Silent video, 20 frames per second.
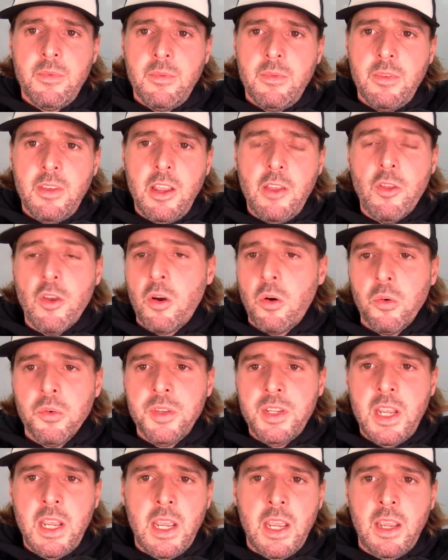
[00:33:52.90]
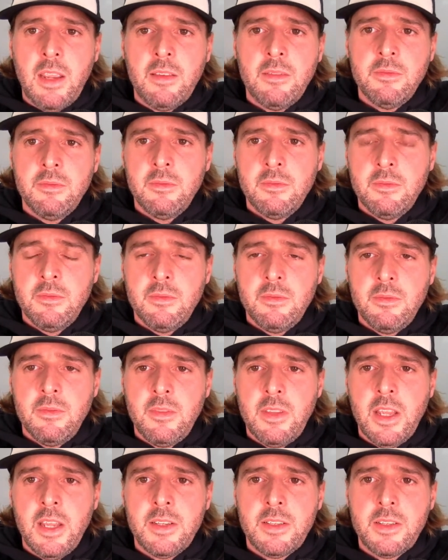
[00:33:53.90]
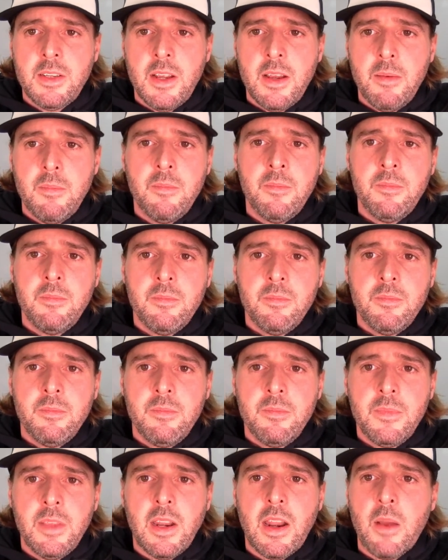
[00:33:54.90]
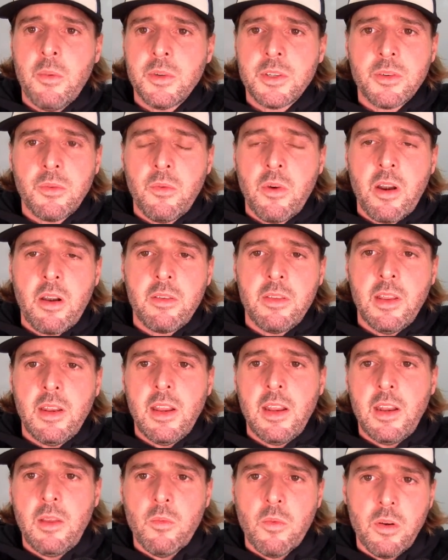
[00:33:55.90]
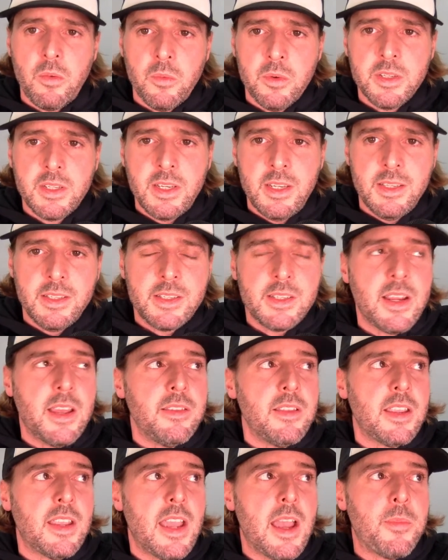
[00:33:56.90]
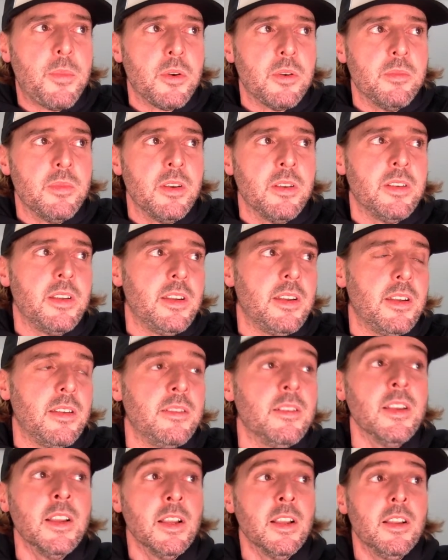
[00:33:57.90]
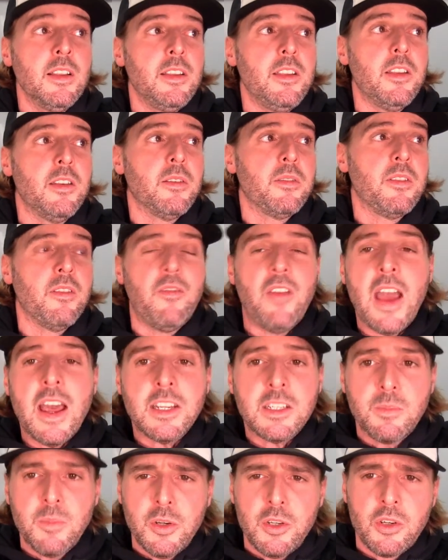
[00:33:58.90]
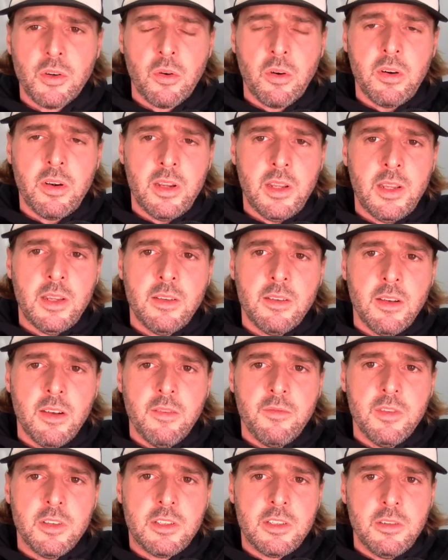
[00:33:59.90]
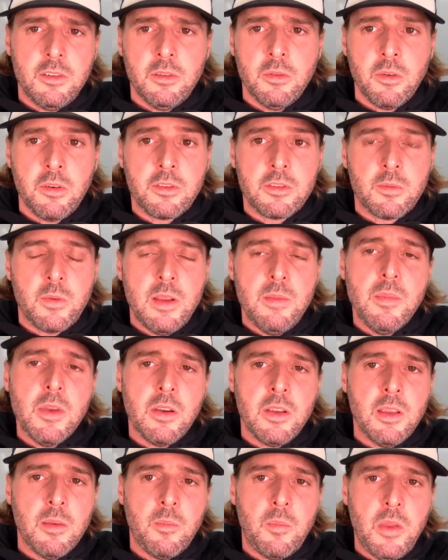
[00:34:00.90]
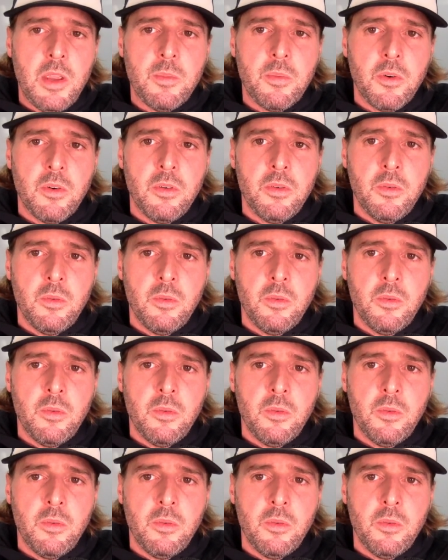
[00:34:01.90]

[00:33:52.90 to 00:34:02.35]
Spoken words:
in the whole day that I was aware that anyone was inside the Capitol building. And the vast majority of the 2 or 3 million people who